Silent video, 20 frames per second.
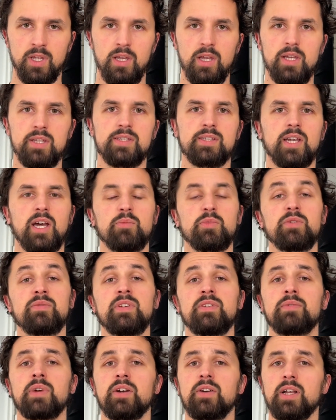it's time to
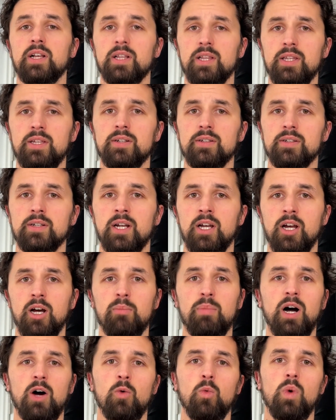be very clear
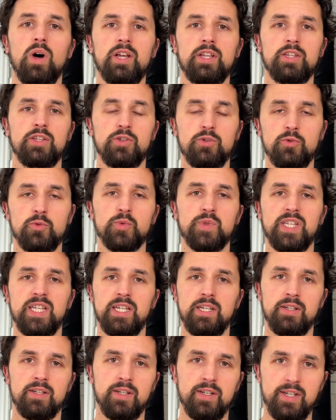about what you
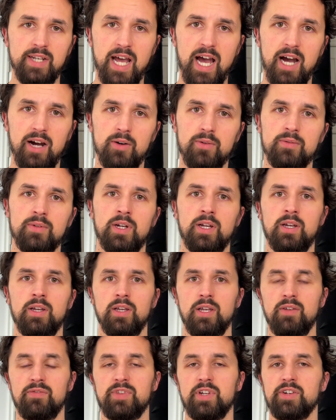need now.
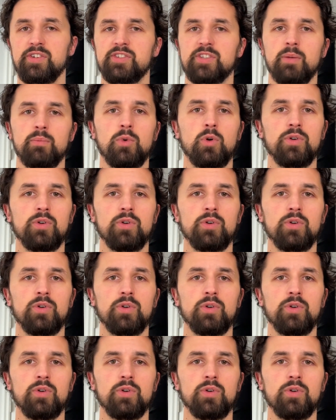if there's some